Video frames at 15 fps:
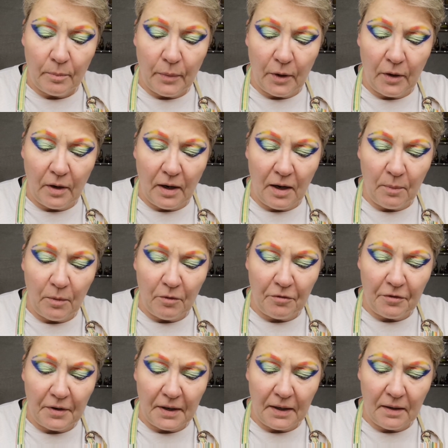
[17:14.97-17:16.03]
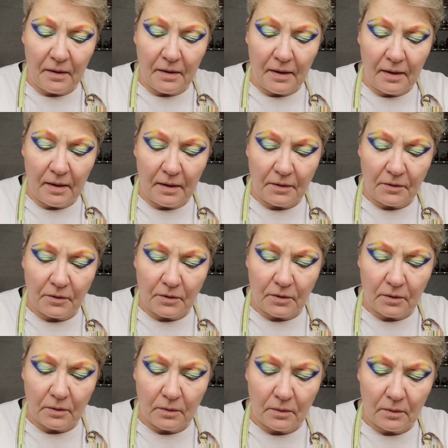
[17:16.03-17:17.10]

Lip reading: but I'm afraid that